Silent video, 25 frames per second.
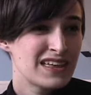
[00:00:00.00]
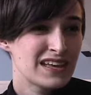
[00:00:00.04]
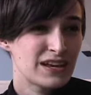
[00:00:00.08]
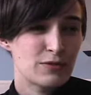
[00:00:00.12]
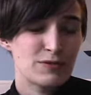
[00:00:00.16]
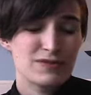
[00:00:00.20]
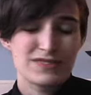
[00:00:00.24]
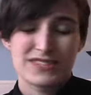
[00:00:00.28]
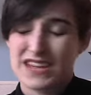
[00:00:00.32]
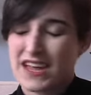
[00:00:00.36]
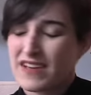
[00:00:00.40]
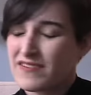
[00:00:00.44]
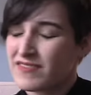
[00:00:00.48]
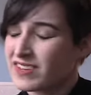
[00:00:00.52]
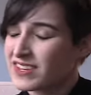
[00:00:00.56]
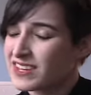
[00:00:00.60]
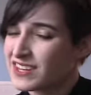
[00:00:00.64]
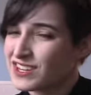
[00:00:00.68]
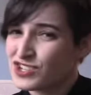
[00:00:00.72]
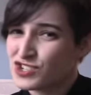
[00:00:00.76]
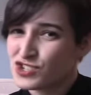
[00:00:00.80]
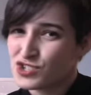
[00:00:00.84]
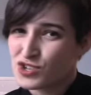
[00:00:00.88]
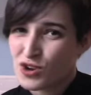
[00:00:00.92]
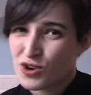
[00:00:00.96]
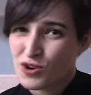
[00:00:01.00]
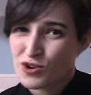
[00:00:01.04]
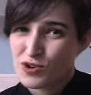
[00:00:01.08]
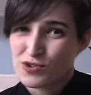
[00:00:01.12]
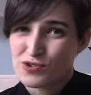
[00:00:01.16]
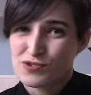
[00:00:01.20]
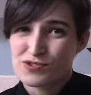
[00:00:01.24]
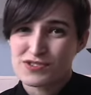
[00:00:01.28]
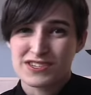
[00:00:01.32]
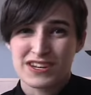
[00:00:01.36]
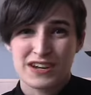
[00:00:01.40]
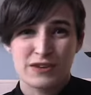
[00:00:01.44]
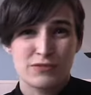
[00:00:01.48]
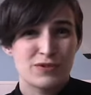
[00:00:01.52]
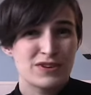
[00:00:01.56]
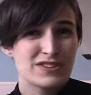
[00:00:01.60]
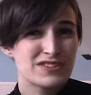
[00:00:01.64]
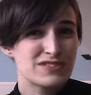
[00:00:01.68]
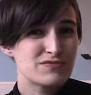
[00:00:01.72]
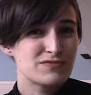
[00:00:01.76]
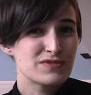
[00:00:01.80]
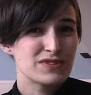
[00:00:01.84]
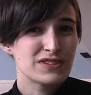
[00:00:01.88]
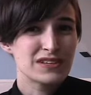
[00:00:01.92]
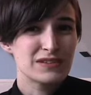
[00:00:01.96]
I wasn't having any shows, and I
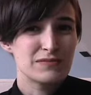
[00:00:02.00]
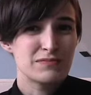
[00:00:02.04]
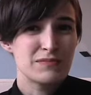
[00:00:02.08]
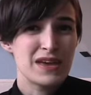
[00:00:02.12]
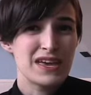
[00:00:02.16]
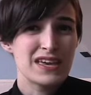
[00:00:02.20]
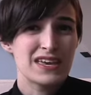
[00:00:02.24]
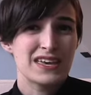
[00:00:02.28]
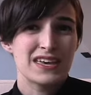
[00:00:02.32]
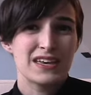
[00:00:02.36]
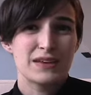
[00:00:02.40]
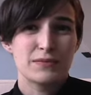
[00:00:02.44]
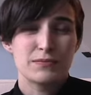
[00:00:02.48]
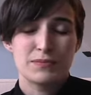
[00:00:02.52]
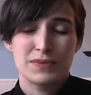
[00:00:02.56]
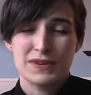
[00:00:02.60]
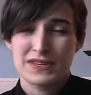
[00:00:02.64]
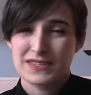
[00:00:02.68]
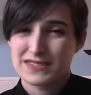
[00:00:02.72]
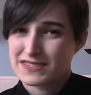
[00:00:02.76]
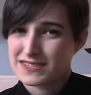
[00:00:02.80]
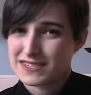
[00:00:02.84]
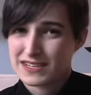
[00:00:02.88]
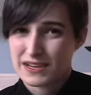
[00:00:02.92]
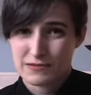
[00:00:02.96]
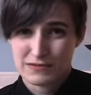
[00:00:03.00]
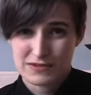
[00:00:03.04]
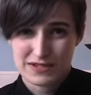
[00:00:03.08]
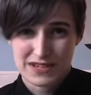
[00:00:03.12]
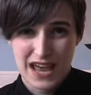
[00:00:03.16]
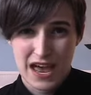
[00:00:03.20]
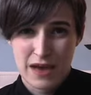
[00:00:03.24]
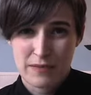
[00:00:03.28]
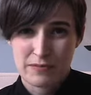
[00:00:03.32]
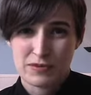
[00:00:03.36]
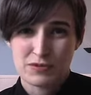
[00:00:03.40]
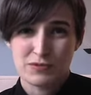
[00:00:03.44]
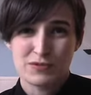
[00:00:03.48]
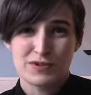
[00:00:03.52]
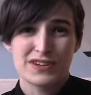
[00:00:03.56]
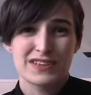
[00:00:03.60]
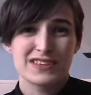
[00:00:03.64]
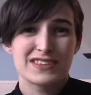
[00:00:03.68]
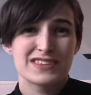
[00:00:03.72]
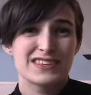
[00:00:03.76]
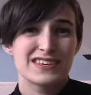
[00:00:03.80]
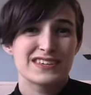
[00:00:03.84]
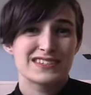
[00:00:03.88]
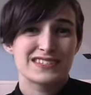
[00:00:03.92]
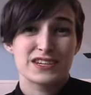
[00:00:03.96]
wasn't really making pieces I was happy with
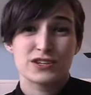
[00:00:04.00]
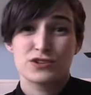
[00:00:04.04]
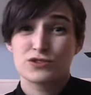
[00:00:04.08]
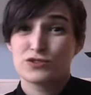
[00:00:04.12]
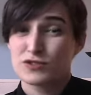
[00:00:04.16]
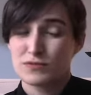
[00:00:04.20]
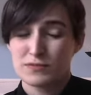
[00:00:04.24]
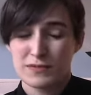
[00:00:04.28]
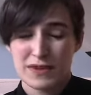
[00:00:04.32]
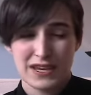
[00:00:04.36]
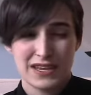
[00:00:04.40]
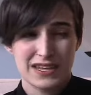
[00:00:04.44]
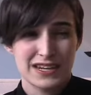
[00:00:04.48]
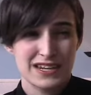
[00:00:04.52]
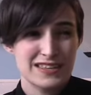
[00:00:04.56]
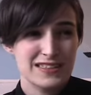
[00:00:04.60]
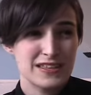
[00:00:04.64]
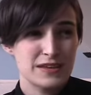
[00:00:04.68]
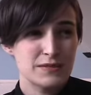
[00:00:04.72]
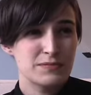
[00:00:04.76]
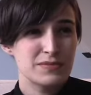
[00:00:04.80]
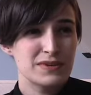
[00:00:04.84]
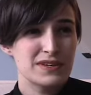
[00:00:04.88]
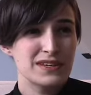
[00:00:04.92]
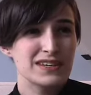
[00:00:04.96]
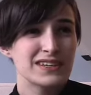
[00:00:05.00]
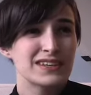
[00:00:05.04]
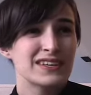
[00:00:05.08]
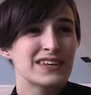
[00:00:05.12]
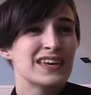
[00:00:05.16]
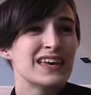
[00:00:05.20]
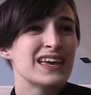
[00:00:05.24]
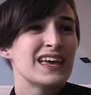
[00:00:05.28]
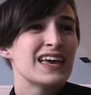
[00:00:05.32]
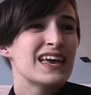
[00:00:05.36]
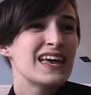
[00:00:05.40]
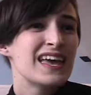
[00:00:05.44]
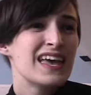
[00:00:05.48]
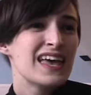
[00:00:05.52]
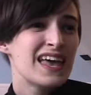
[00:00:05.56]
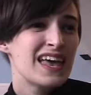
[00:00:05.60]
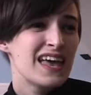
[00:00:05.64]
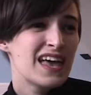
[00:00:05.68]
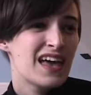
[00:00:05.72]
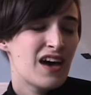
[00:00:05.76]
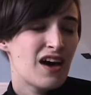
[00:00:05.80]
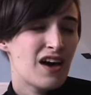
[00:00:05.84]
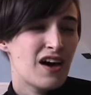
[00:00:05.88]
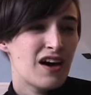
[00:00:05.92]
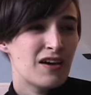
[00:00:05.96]
because I couldn't make anything big.
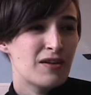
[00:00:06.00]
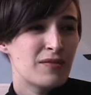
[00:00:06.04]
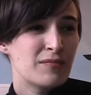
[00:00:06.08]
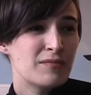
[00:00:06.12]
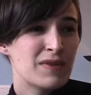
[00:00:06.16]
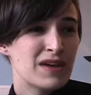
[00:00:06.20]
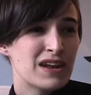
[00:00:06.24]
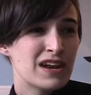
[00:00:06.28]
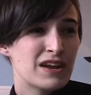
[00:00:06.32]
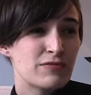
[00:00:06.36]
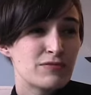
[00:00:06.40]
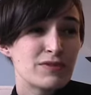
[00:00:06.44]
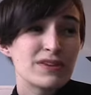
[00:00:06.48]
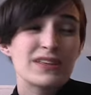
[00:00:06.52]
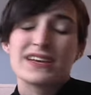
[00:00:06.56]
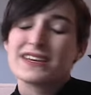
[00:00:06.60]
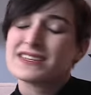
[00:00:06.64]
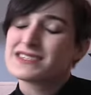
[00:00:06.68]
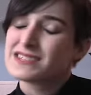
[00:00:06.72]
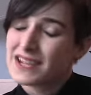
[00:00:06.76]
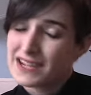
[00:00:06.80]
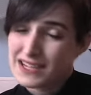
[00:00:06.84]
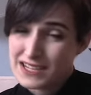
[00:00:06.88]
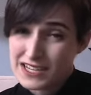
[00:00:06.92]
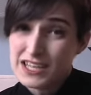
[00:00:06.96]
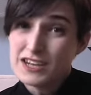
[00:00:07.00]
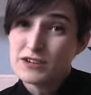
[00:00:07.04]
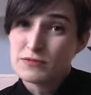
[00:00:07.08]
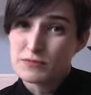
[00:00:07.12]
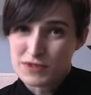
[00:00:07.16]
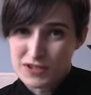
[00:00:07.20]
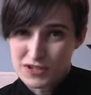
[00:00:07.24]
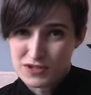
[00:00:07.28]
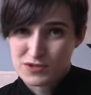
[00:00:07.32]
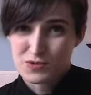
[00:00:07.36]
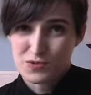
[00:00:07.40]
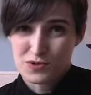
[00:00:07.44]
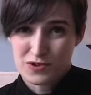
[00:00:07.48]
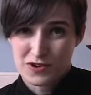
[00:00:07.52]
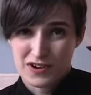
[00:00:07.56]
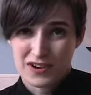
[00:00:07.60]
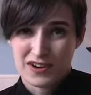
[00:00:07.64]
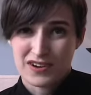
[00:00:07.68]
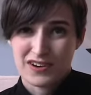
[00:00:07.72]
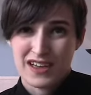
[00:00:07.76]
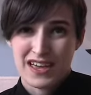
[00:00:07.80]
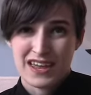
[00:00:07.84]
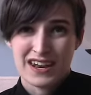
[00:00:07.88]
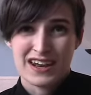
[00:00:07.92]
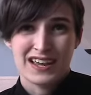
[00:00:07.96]
Um, and I realized I need a mentor.
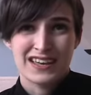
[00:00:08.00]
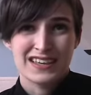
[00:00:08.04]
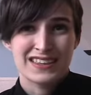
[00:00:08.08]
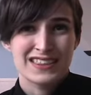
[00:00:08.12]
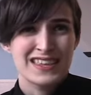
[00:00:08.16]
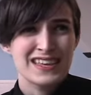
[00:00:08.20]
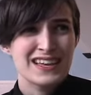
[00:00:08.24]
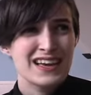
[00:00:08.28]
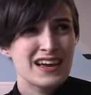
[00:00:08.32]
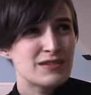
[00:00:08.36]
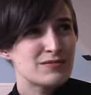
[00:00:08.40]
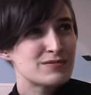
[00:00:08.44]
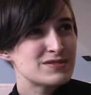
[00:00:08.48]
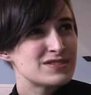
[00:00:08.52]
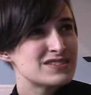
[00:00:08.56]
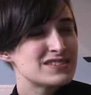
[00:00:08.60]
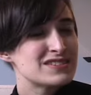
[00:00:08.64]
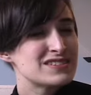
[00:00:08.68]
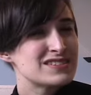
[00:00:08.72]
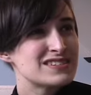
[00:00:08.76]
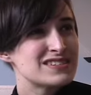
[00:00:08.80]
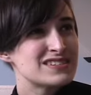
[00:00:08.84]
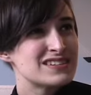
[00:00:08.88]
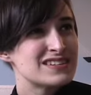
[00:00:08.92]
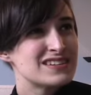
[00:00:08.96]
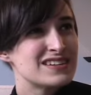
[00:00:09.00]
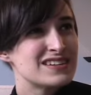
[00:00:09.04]
And I think I was just